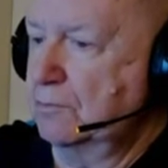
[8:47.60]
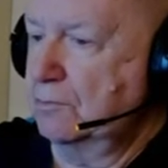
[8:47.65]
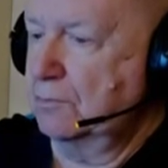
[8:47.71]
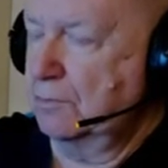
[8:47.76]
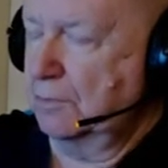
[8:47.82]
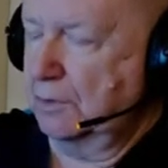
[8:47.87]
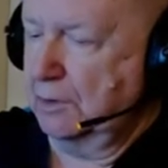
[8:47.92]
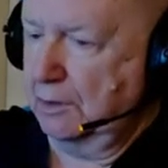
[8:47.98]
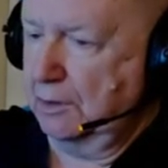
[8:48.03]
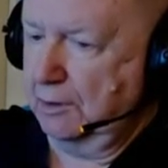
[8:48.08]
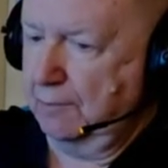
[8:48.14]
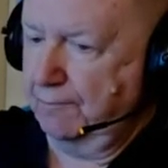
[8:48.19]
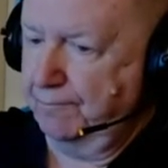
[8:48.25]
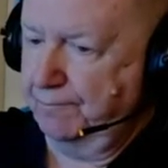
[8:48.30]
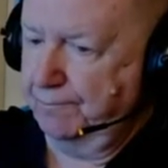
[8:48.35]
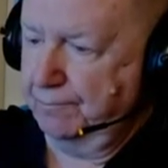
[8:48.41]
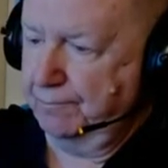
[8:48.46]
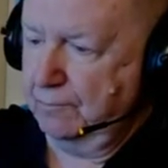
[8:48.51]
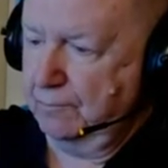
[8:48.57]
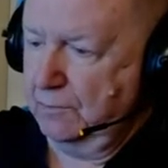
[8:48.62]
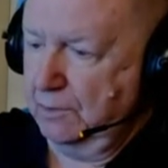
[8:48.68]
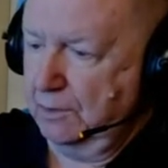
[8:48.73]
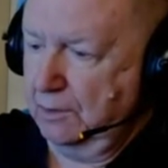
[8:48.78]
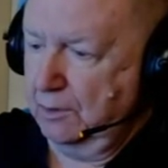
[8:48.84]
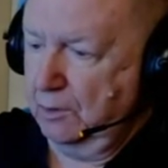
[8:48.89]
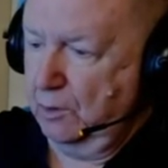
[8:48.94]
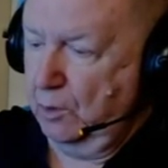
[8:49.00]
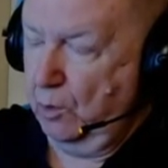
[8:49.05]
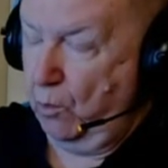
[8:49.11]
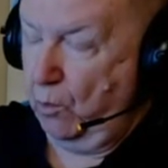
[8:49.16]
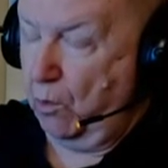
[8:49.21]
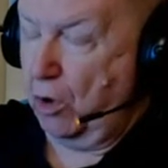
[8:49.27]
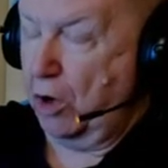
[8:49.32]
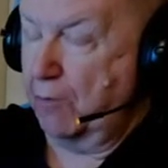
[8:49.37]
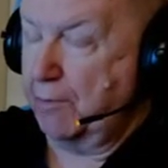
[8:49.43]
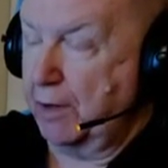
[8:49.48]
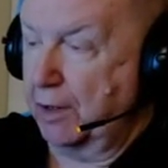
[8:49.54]
uh,
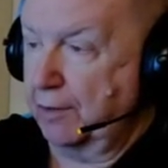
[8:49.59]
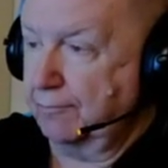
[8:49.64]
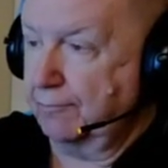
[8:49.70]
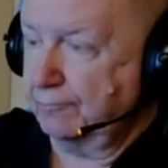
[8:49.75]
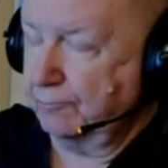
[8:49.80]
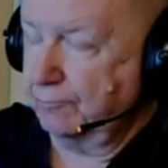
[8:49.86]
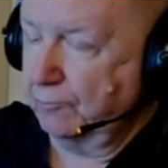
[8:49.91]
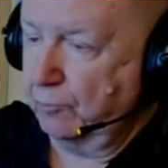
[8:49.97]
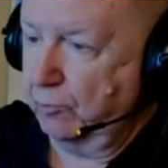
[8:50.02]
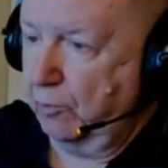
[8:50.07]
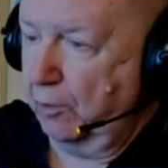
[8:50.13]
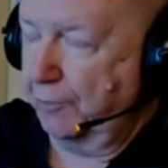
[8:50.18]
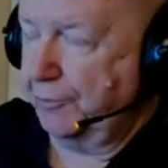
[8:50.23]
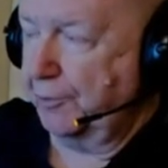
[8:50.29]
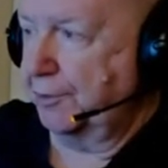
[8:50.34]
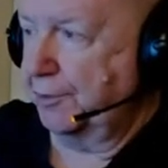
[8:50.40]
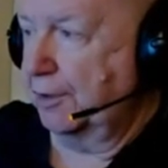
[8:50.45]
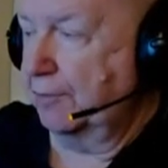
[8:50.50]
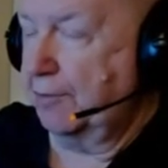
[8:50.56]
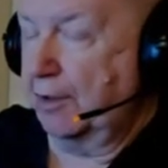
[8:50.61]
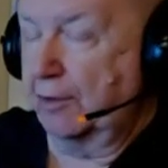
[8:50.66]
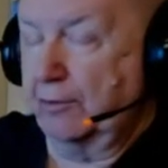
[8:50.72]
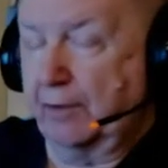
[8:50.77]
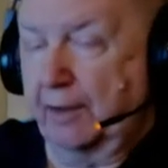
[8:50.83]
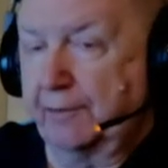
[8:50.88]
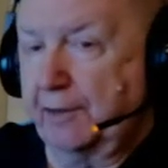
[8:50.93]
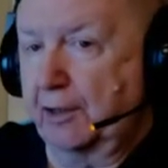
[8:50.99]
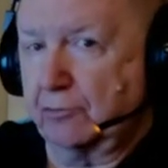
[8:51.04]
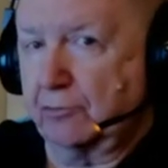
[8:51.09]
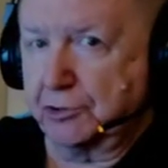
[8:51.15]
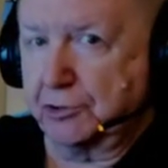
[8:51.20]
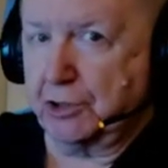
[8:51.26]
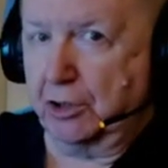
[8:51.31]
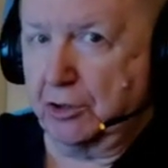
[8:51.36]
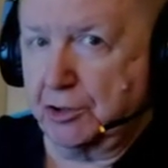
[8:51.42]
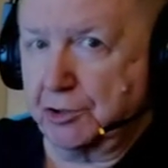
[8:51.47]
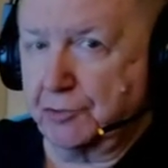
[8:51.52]
Walmart with their and they don't
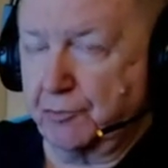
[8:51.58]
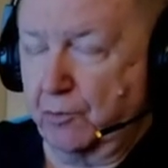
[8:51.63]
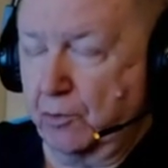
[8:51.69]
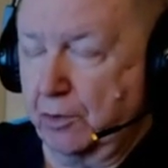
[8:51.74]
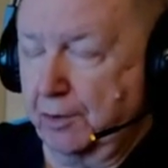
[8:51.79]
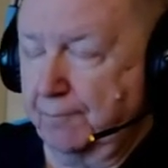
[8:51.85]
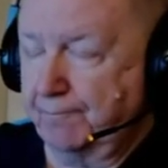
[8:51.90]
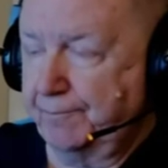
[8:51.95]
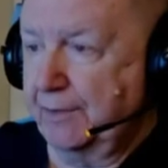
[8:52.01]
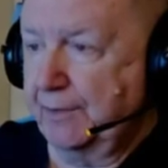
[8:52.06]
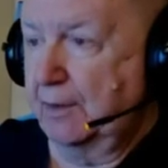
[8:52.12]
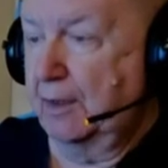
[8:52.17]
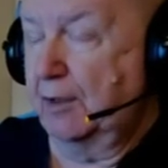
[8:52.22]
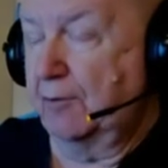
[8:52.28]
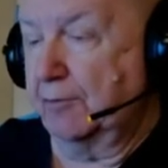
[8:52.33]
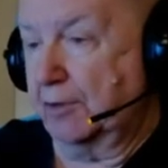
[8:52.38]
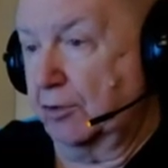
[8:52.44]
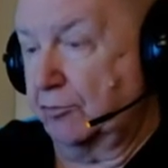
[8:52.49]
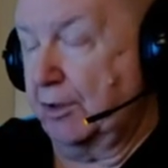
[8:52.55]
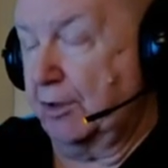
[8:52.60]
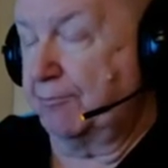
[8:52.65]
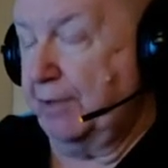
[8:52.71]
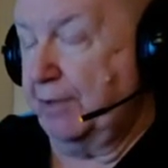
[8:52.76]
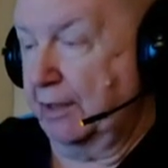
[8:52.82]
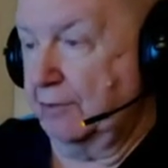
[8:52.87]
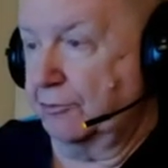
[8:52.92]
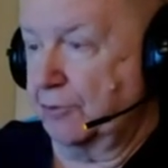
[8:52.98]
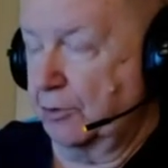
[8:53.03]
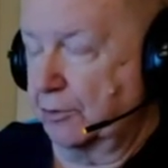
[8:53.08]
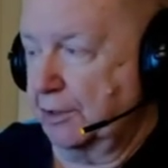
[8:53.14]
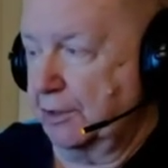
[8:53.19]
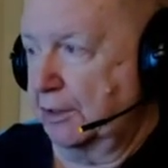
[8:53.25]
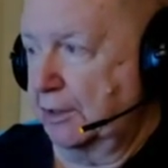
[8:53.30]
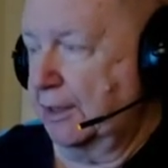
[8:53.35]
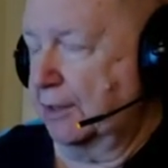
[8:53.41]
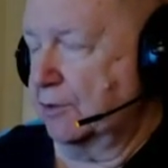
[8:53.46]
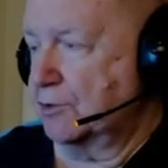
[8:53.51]
charge for it because I'm paying
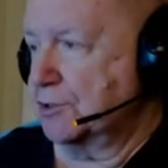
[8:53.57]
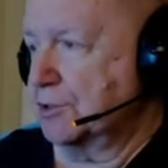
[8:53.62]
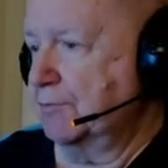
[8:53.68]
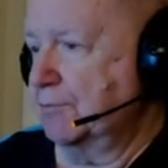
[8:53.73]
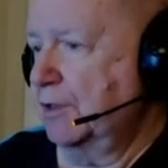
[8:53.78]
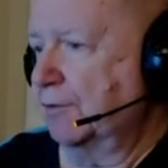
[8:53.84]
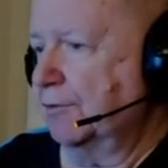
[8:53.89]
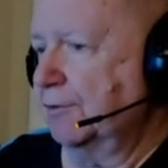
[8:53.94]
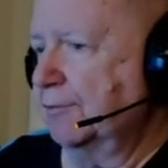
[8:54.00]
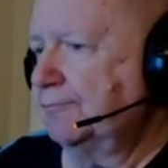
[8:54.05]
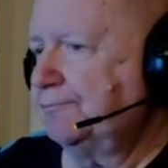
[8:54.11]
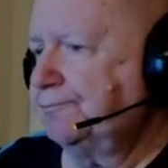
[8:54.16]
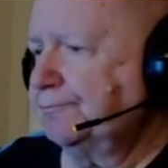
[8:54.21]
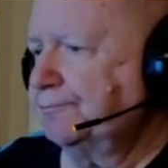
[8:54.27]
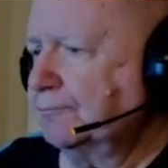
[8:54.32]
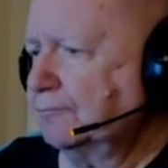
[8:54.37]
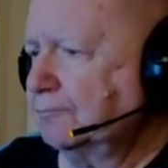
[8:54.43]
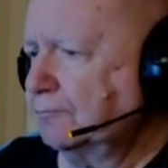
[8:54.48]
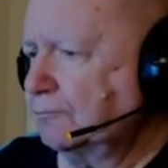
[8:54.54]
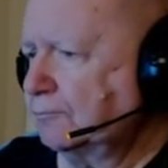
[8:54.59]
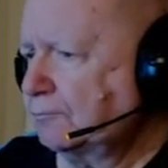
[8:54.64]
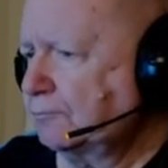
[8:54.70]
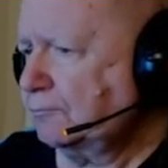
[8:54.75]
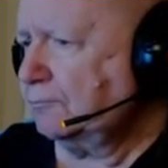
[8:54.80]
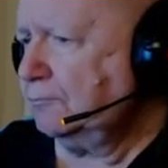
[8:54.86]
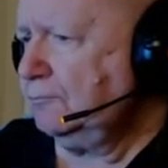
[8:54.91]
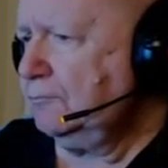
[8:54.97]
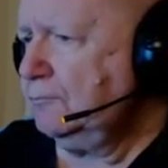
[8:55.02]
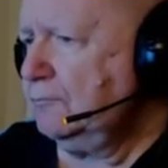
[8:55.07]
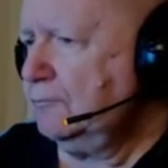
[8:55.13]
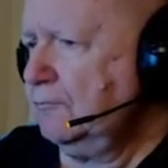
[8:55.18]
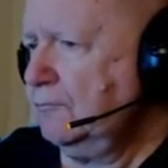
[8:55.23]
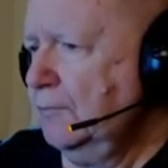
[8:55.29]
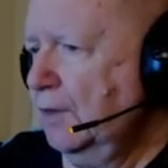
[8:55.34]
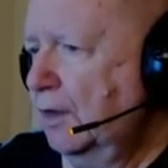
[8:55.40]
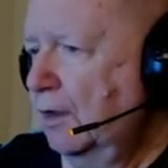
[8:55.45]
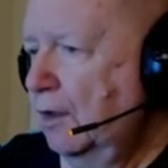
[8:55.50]
thirteen dollars a month.
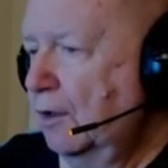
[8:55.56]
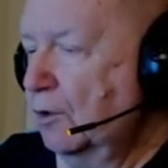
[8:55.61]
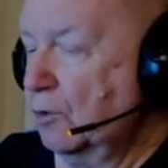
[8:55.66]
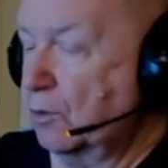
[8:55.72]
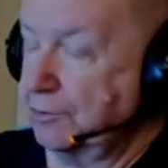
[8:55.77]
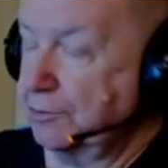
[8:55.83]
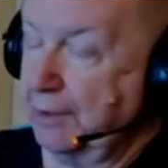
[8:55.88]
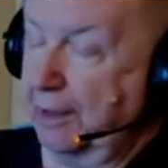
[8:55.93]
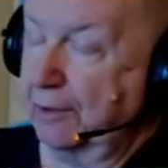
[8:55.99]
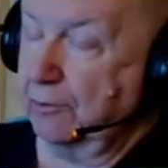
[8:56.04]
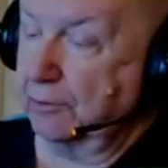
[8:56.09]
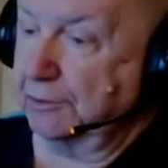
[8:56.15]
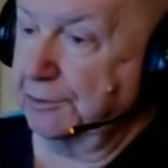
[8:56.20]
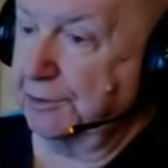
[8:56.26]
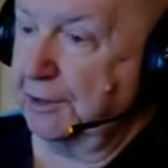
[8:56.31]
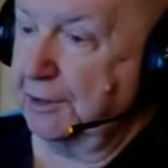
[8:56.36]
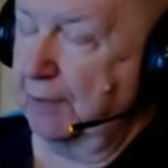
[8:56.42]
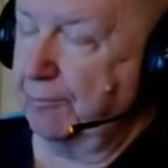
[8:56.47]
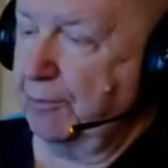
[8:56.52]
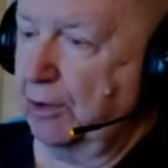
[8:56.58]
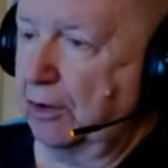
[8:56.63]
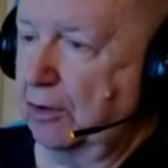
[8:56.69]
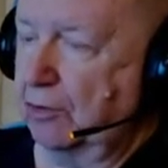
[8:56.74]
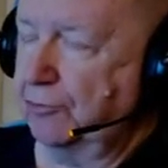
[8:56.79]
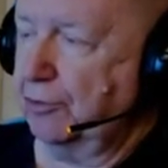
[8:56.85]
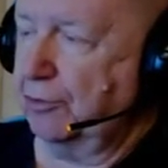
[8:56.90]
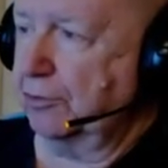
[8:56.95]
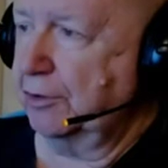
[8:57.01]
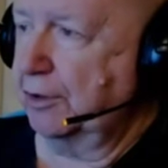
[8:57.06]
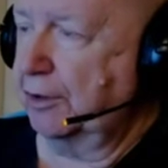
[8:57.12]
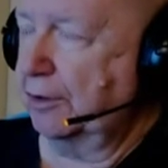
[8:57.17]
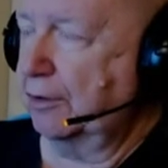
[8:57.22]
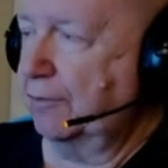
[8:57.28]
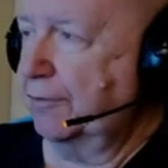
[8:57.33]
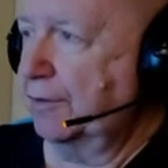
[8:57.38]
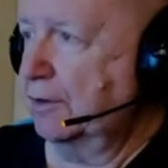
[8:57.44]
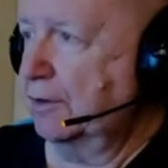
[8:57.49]
Of course, I always tip also, you know, the